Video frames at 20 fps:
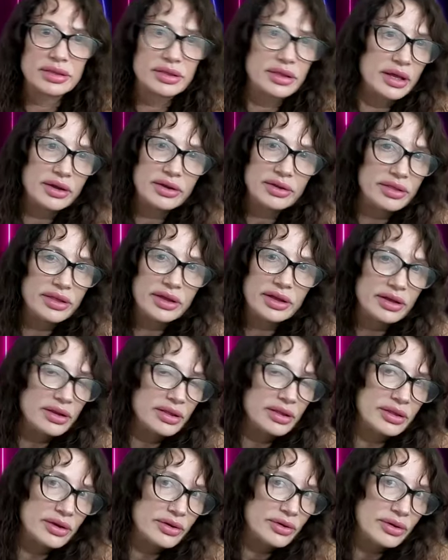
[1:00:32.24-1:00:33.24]
they're
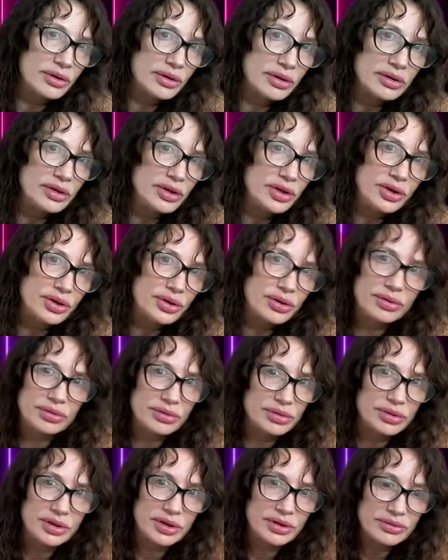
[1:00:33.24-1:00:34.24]

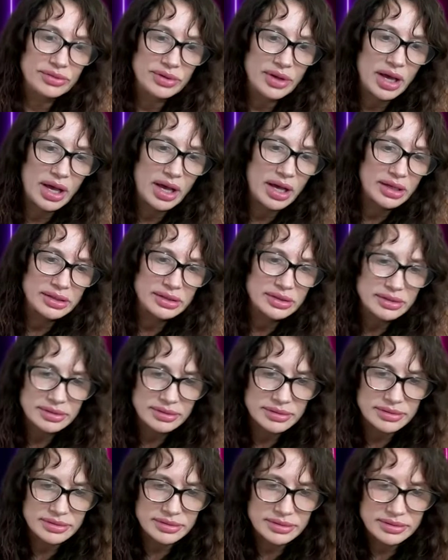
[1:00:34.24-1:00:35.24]
they're not,
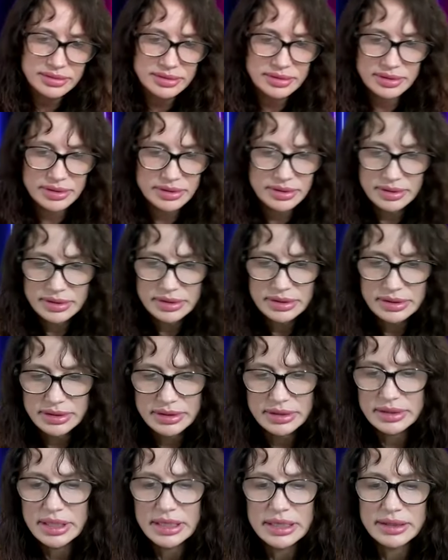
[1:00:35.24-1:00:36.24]

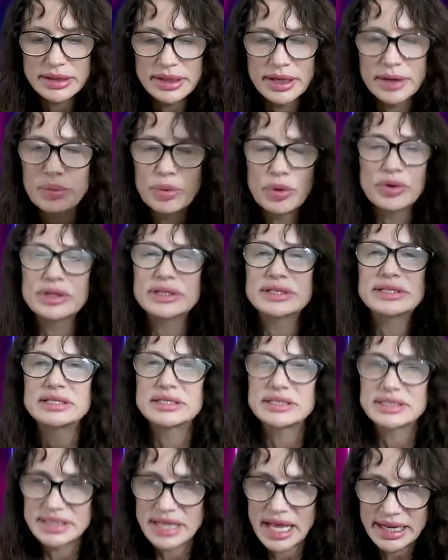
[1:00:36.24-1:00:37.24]
they weren't
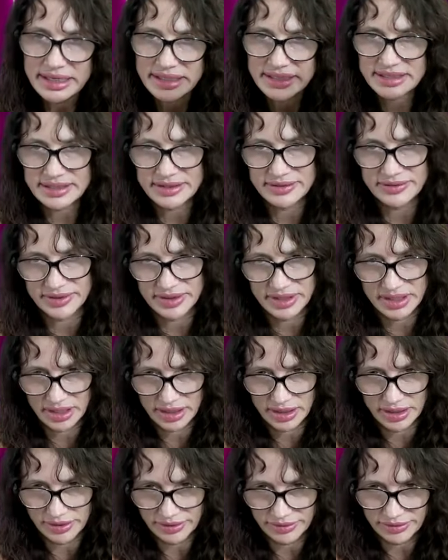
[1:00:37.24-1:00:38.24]
decisive
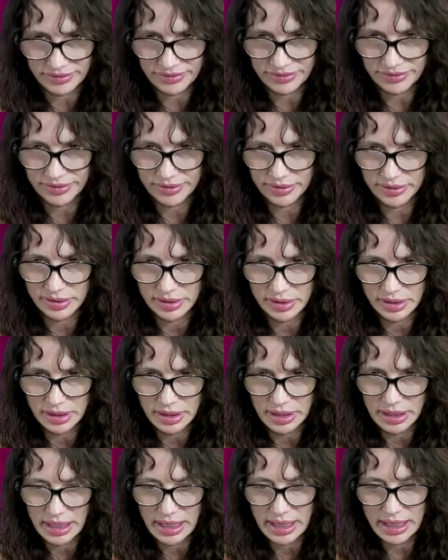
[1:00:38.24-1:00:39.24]
enough.
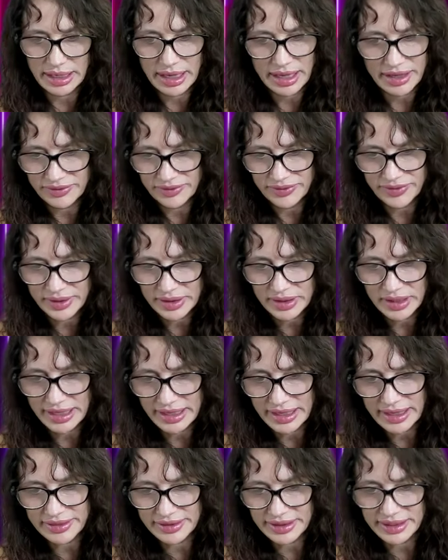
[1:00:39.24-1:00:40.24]
And I feel
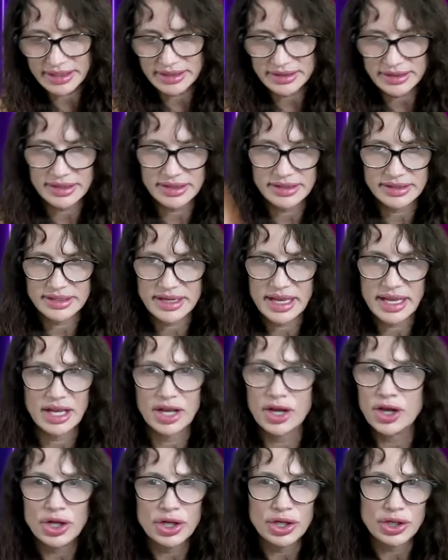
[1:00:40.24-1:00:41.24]
like at the end of the
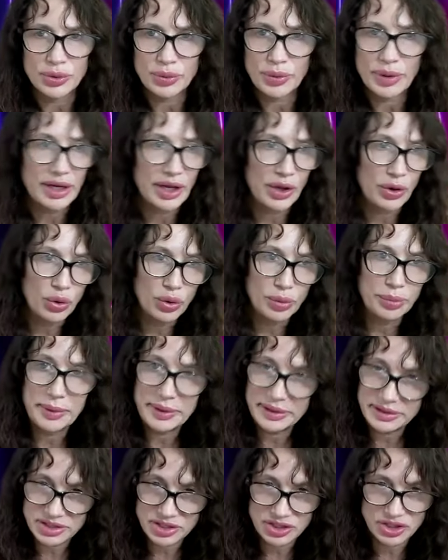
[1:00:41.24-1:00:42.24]
day, you had hope
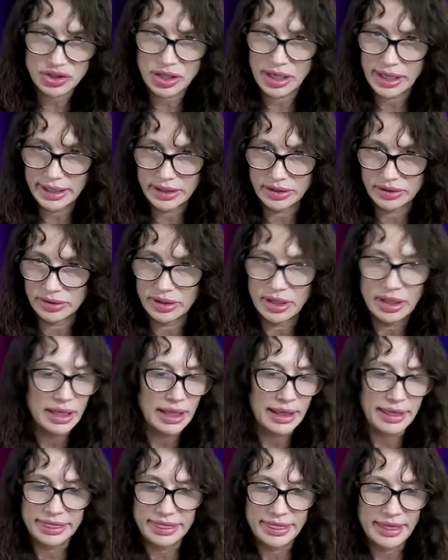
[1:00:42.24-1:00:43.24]
as a child
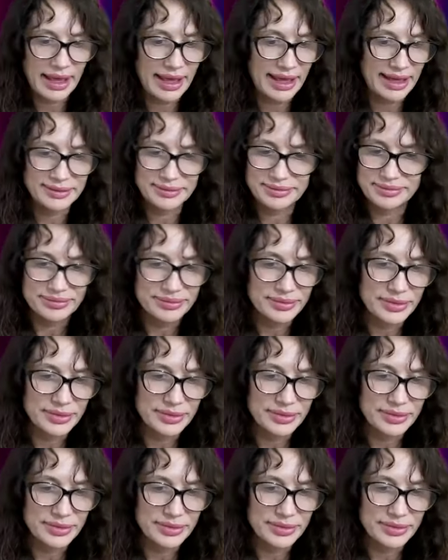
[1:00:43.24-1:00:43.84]
that,